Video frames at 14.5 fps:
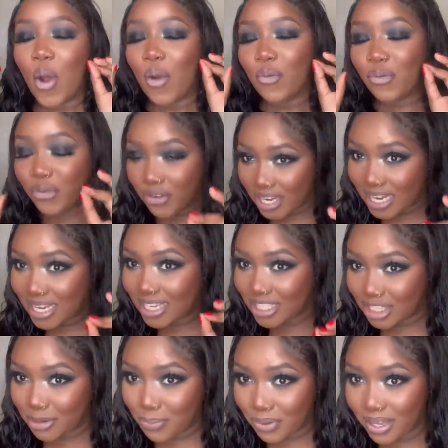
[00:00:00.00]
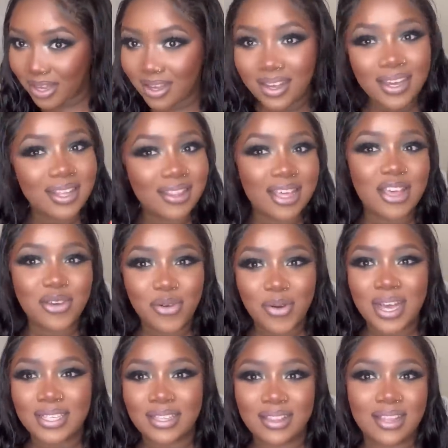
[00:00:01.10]
free shipping in the
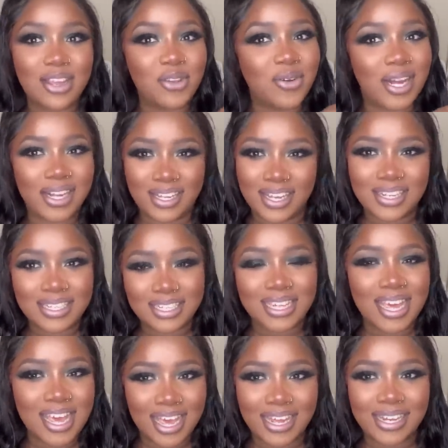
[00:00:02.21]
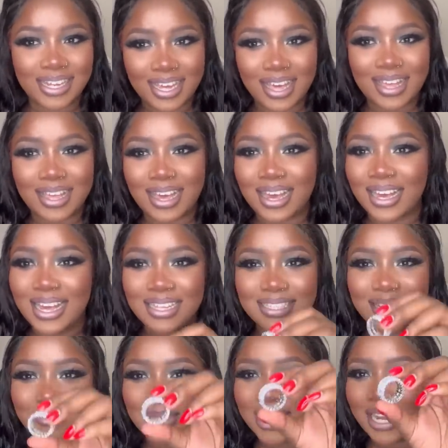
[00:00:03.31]
US, and then you can get it here in Kenya. Guys,
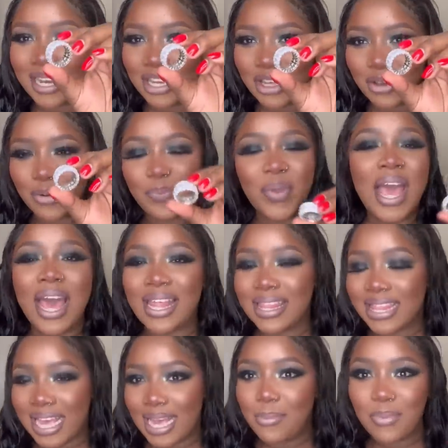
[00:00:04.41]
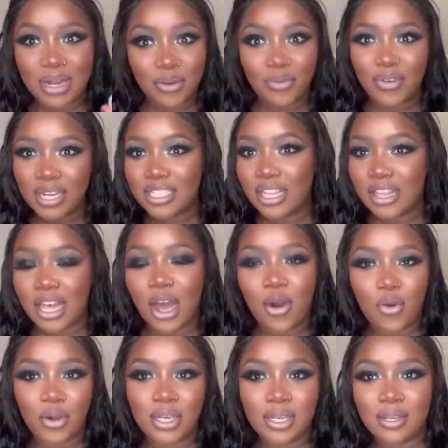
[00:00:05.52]
I'm telling you, they manufacture their
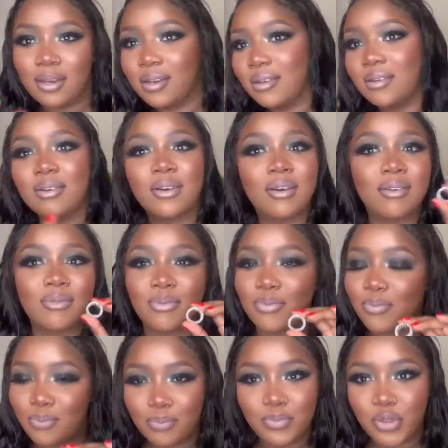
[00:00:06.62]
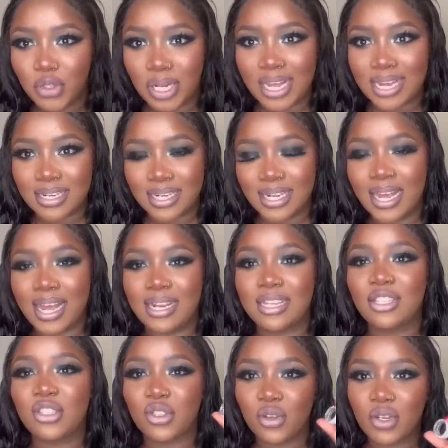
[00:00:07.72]
own jewelry, and
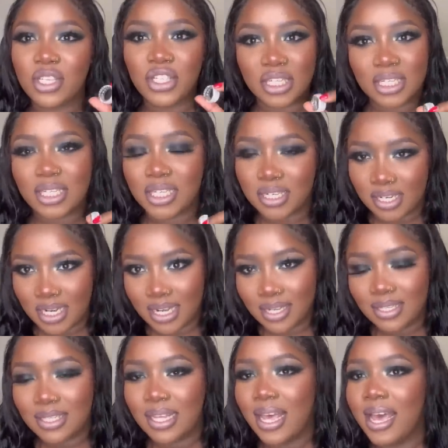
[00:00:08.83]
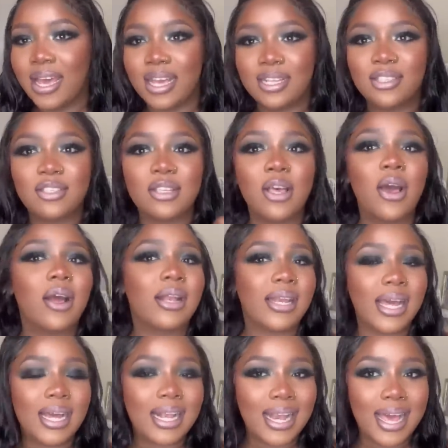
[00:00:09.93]
it's not just rings, it's
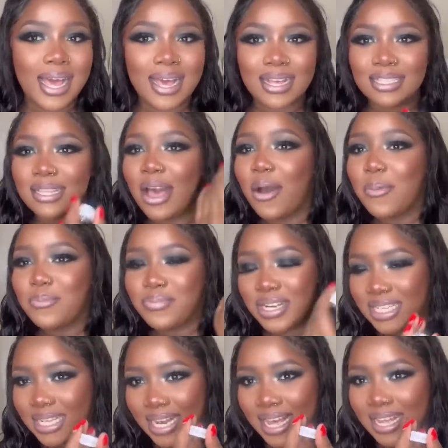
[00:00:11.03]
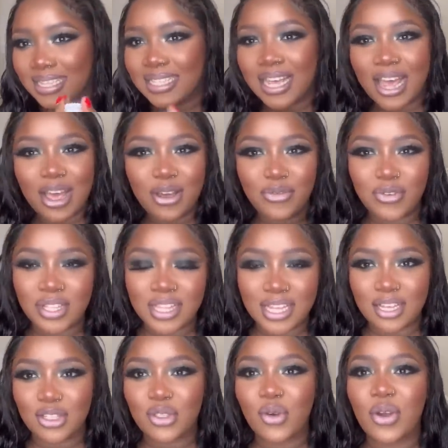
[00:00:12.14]
necklace, bracelets,
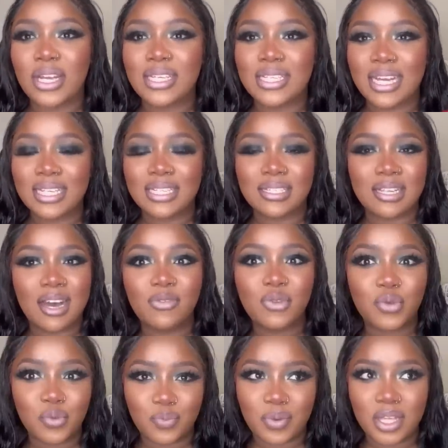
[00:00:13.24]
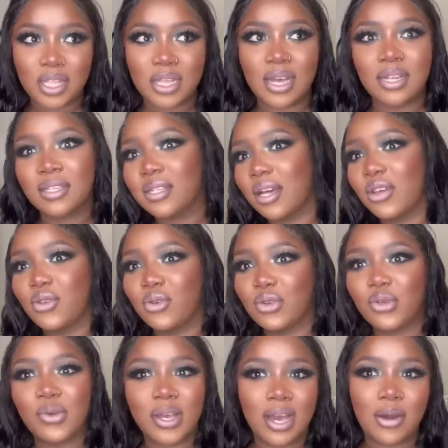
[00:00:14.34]
everything. So it doesn't have to be that you're
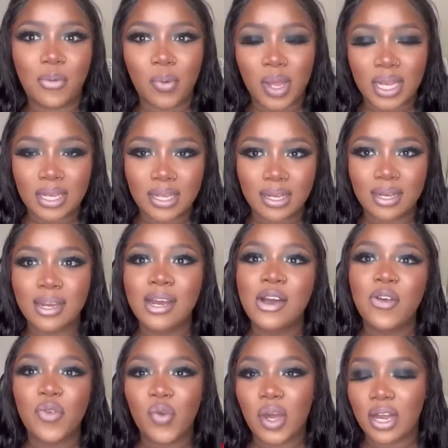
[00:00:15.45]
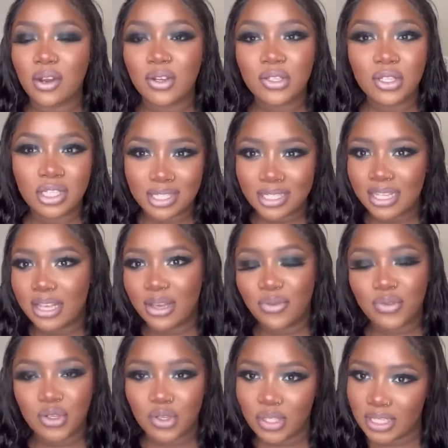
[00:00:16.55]
doing a wedding, you can also just
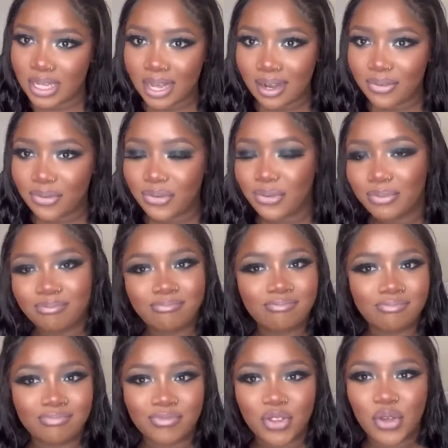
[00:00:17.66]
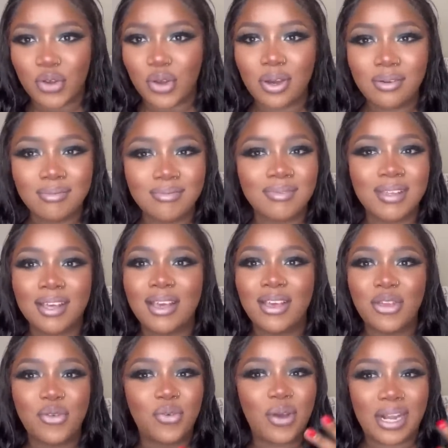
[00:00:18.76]
gift yourself, you know,
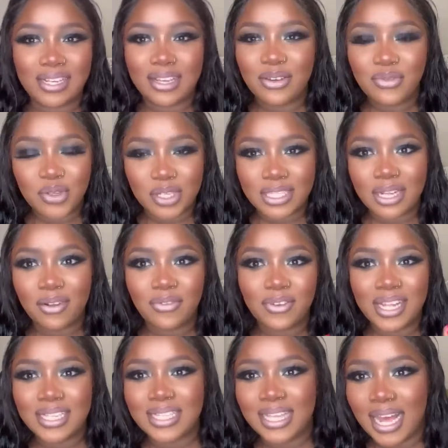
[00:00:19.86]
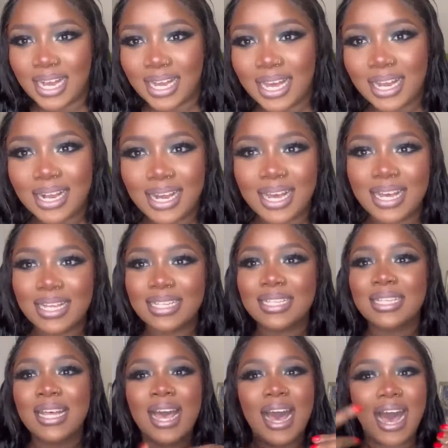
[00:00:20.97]
you can gift yourself, let's say, a
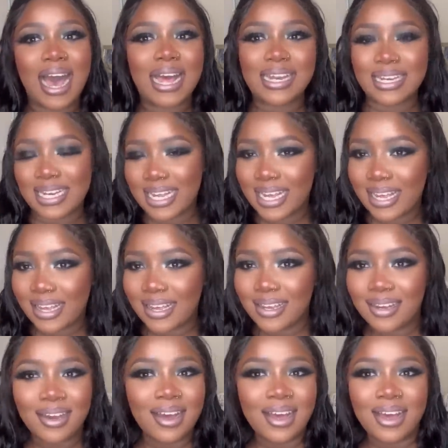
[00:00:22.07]
necklace, a ring,